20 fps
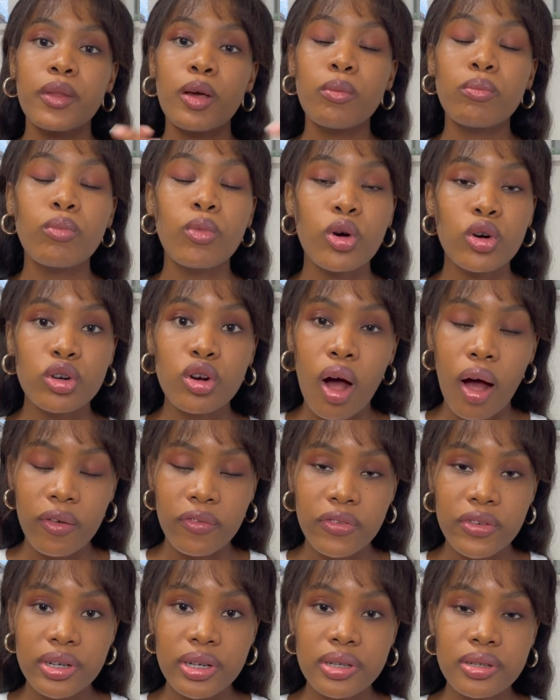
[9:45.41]
more
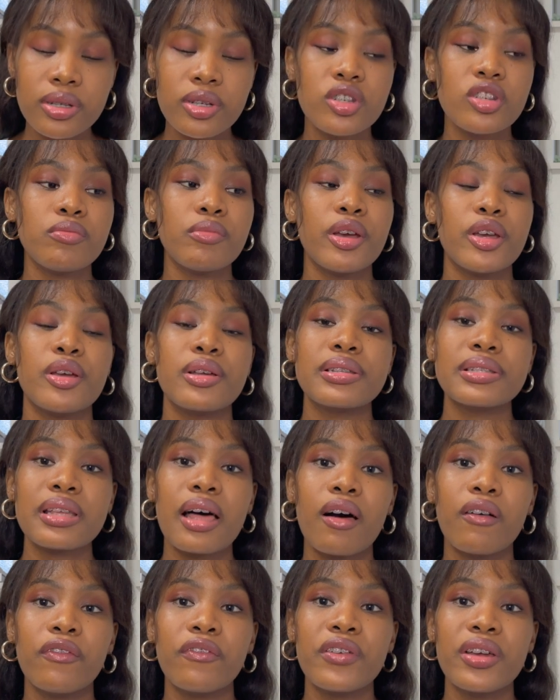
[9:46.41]
confident, to make
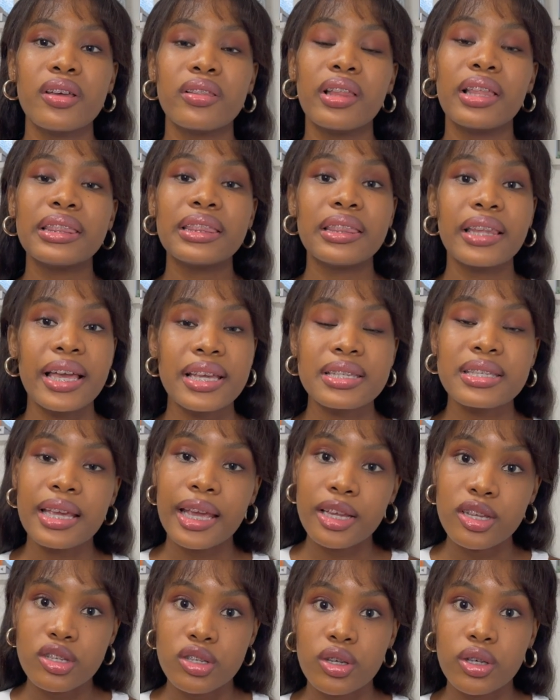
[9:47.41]
yourself feel less
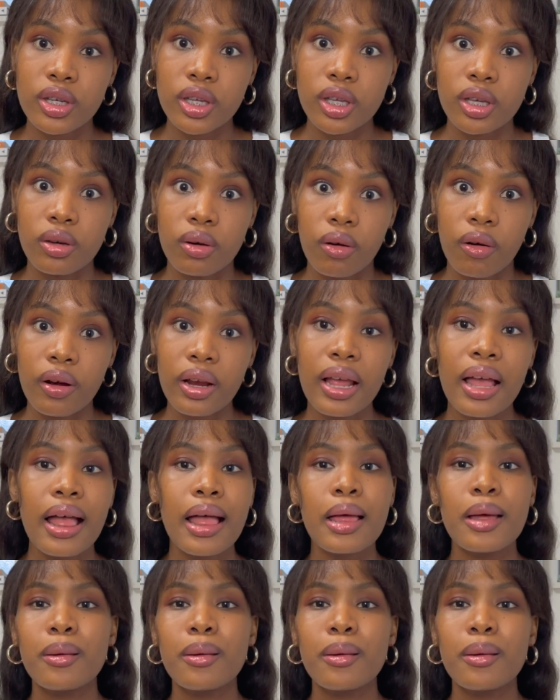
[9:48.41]
insecure,